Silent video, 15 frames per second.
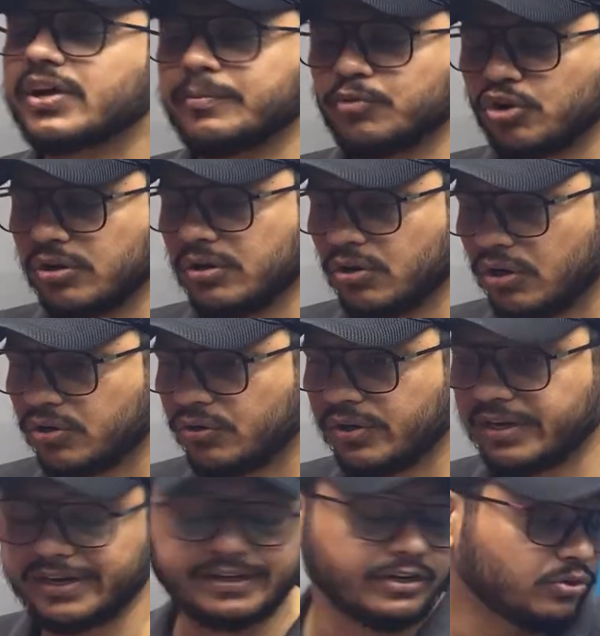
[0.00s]
I'm not going to
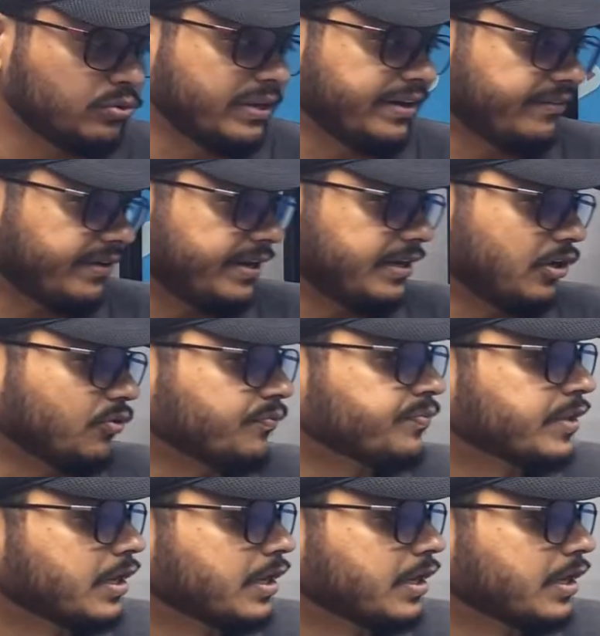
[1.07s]
get into that right now.